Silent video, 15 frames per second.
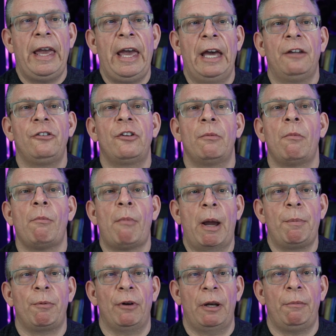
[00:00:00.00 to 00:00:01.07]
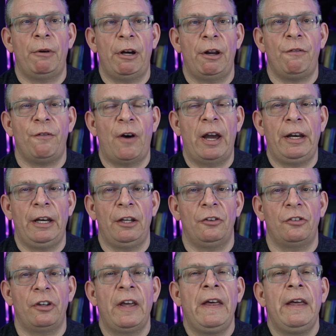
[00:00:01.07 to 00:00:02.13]
and some of my preliminary
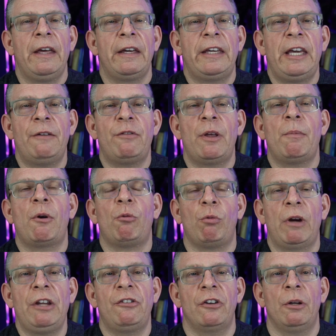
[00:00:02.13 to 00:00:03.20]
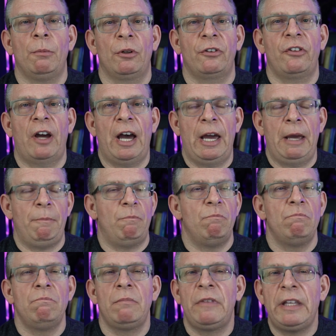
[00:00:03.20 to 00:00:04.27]
findings. Give them a reasonable time,
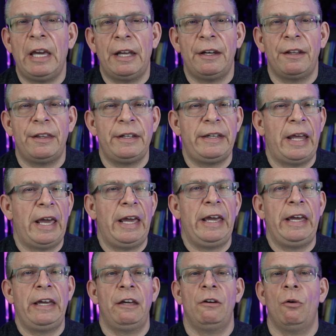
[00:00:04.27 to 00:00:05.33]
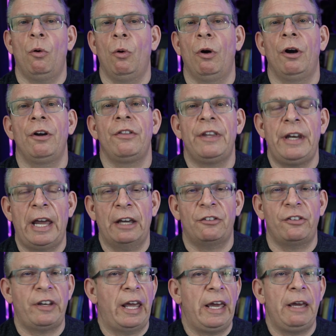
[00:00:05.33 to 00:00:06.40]
the end of the day or the
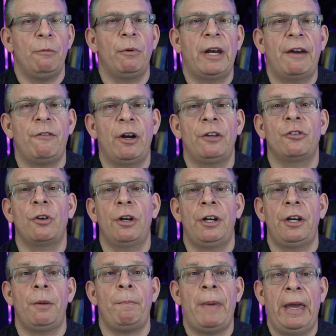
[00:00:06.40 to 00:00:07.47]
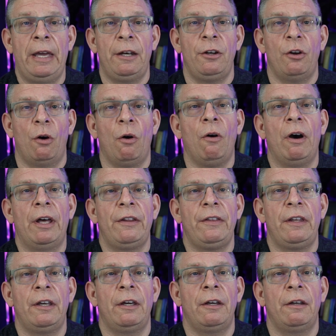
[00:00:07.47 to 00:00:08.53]
next day, whatever. It's going to depend on
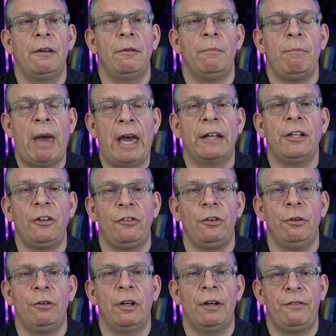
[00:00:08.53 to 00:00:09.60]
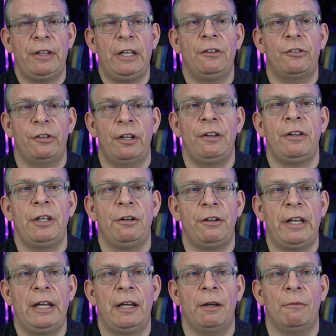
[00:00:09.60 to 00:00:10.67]
the magnitude of the incident that you're
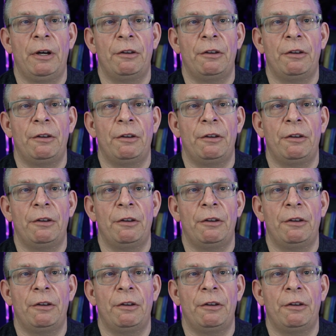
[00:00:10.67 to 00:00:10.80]
dealing